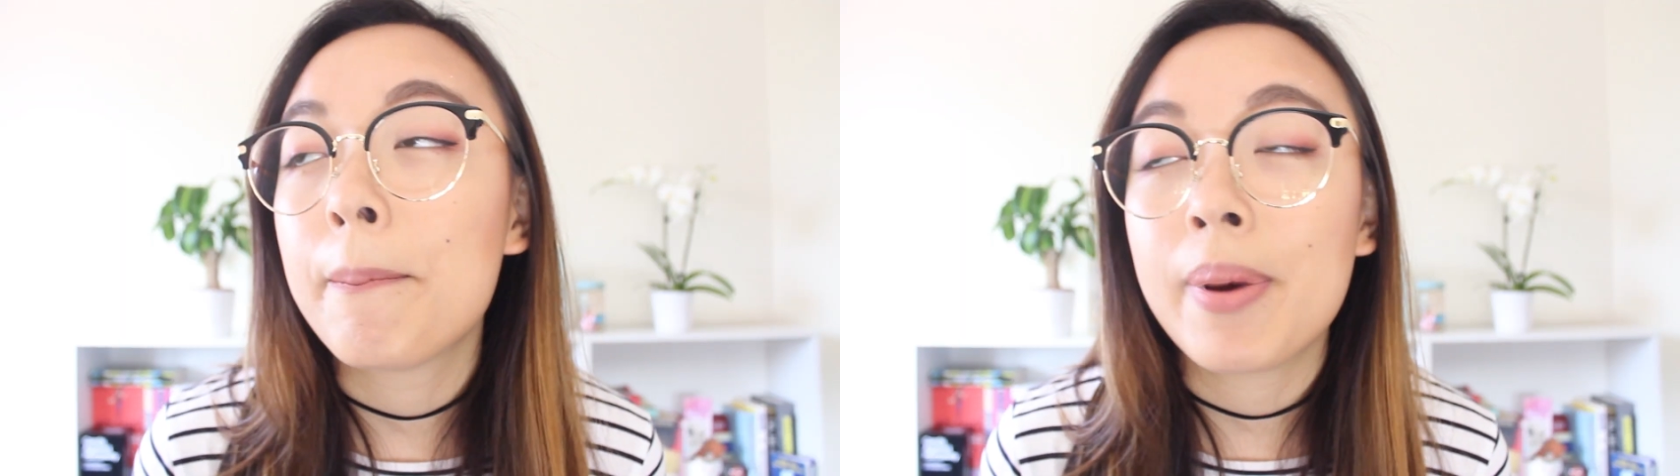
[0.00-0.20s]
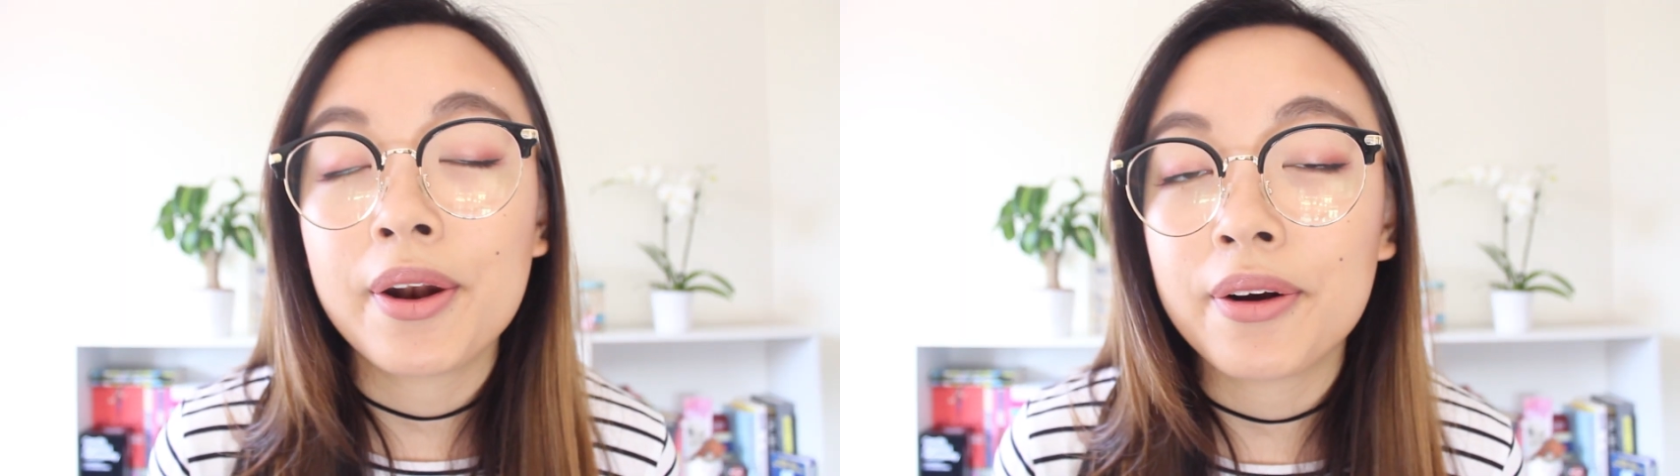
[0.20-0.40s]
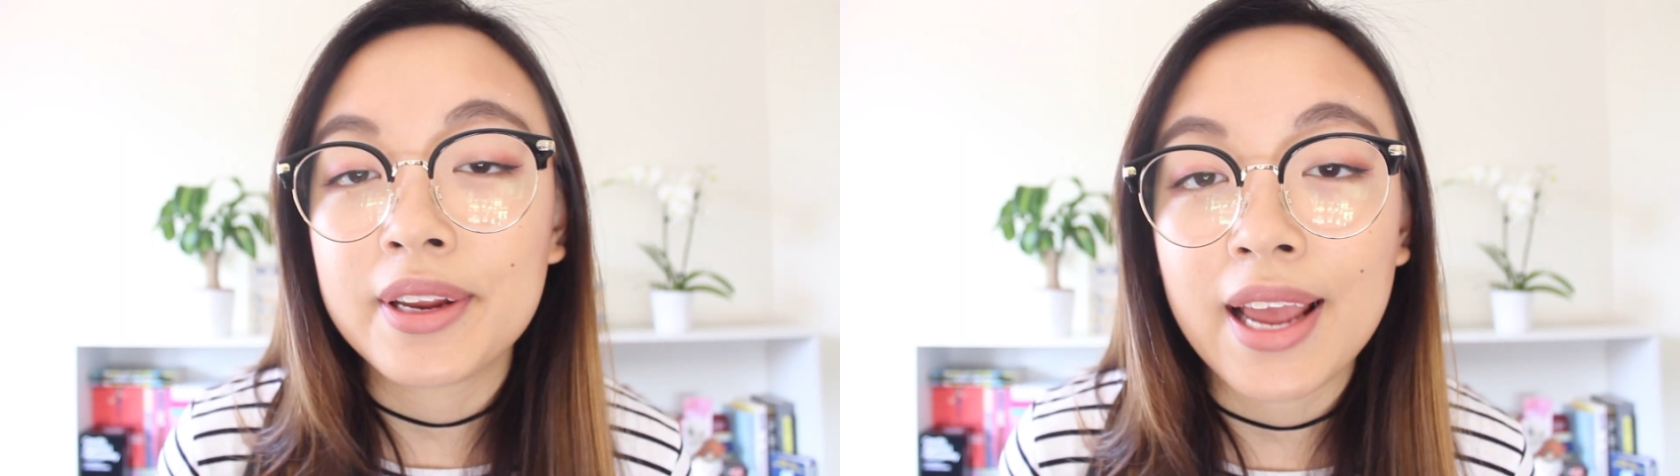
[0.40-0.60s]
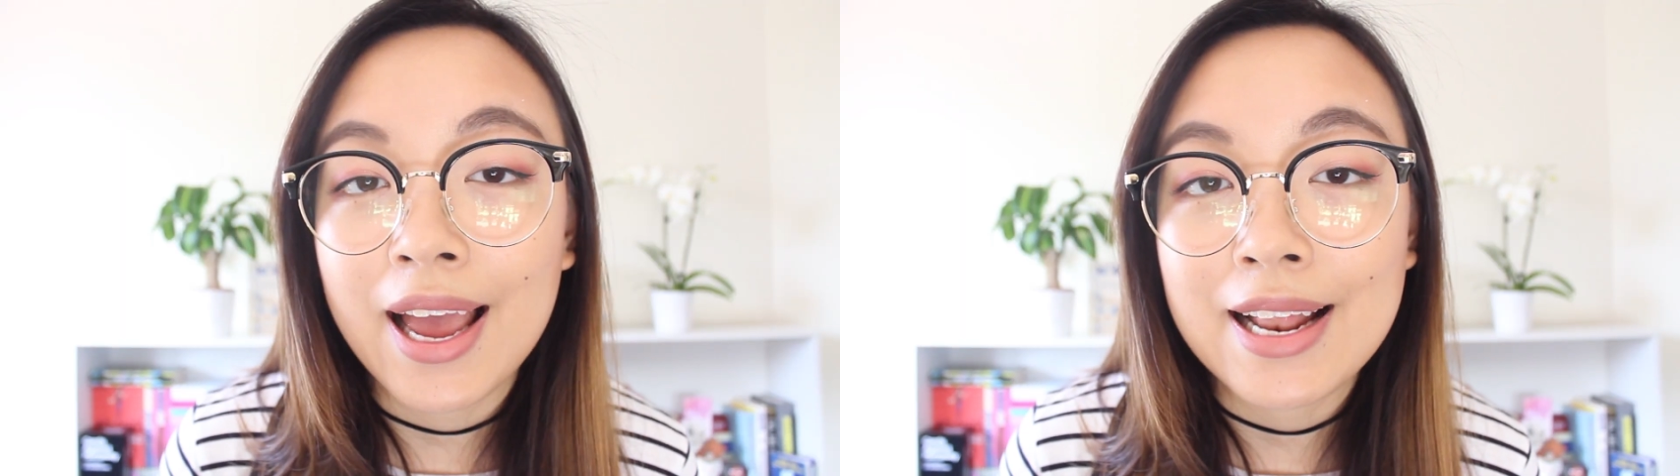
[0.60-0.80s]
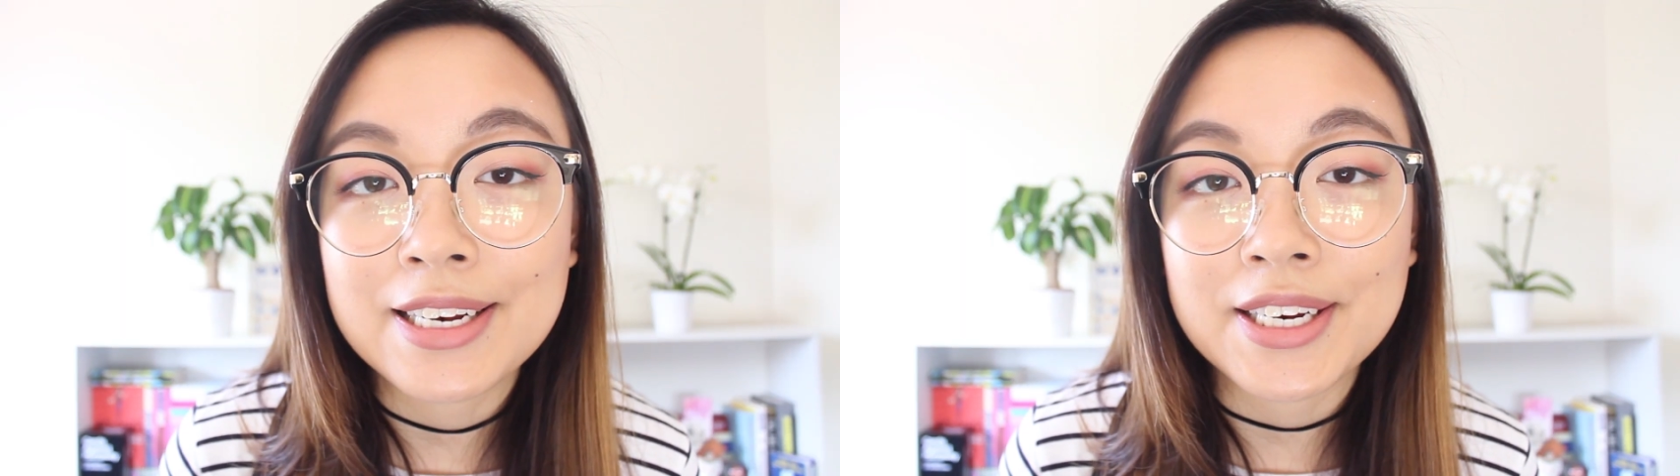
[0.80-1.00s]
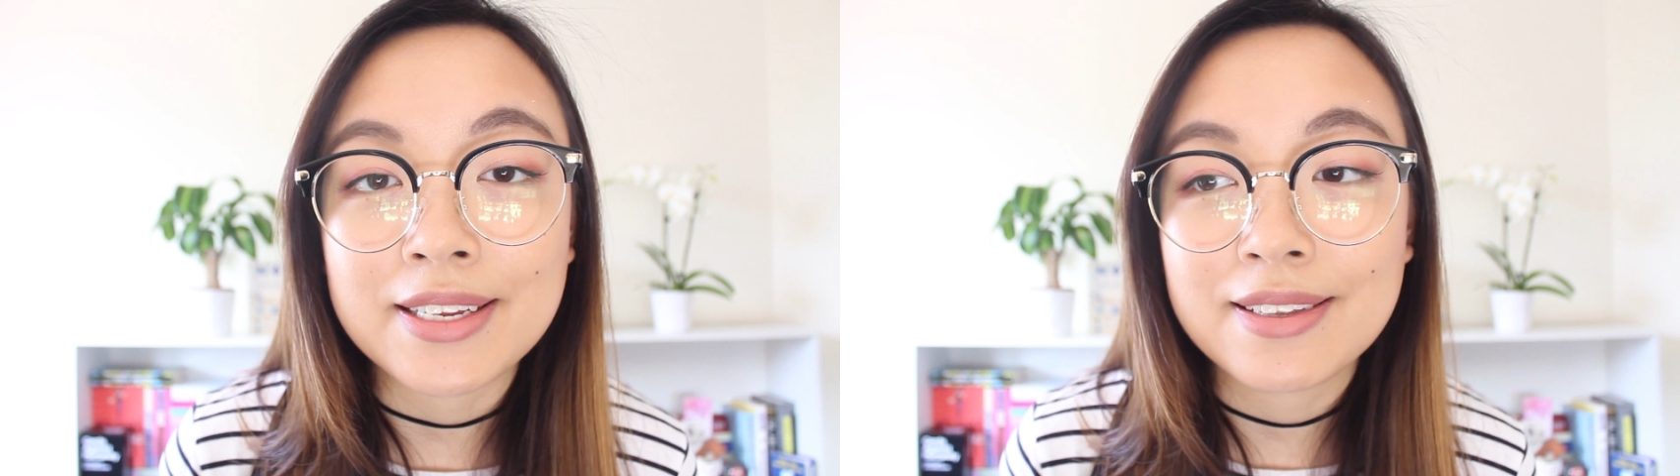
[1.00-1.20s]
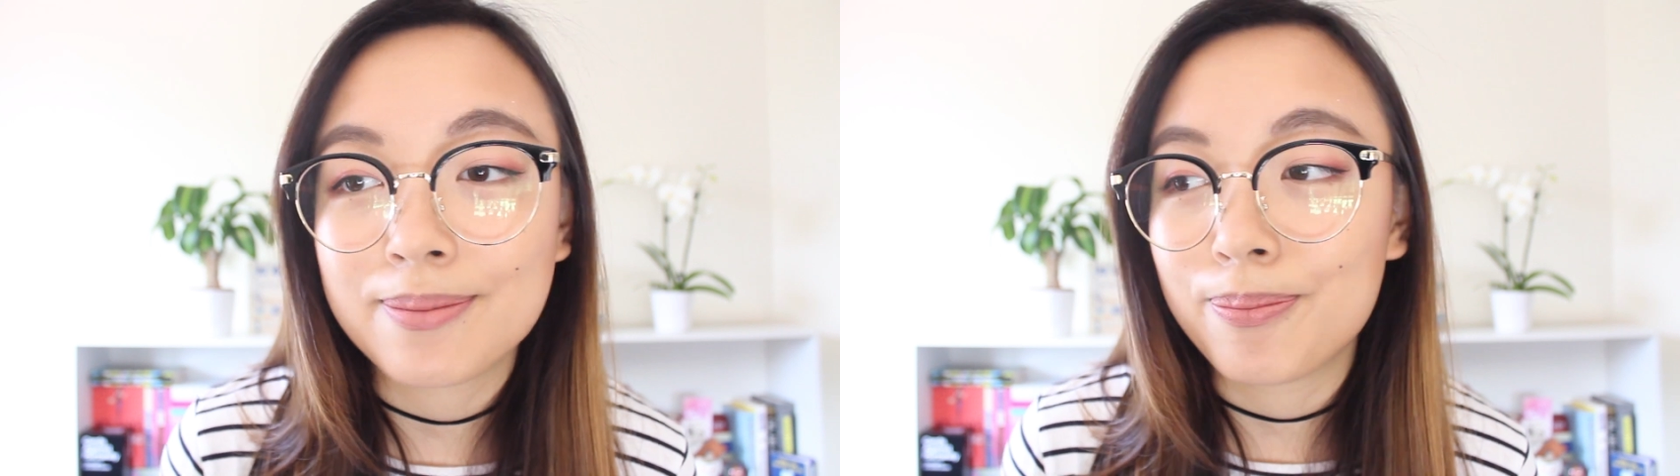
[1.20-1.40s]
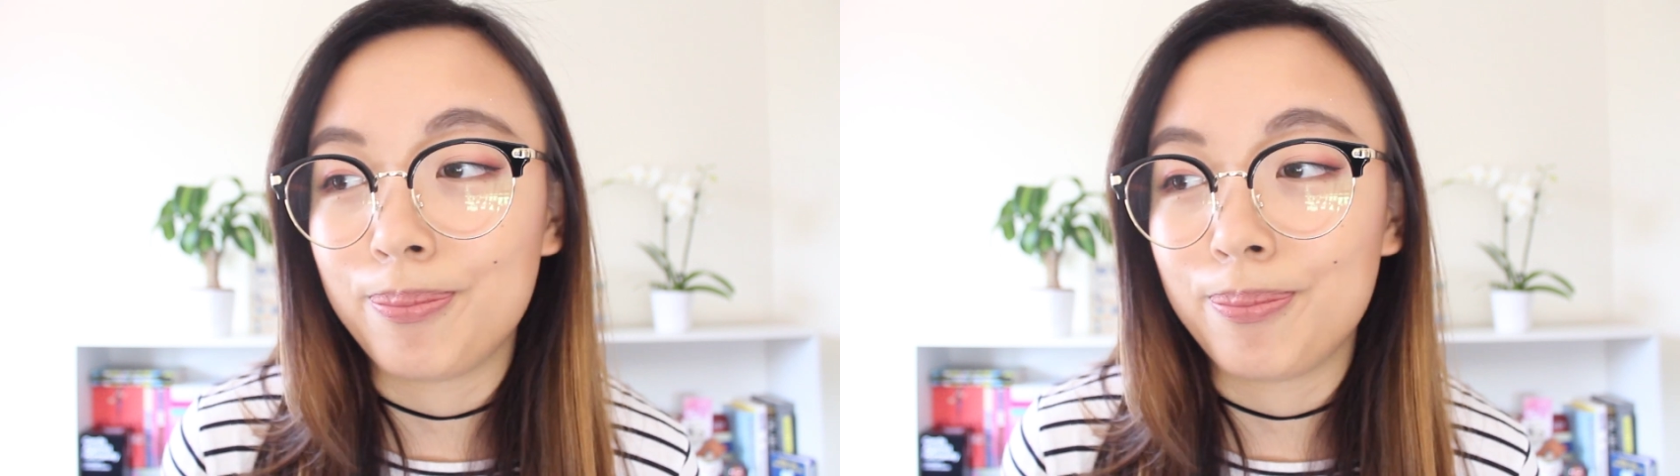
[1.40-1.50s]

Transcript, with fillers: Better yet, just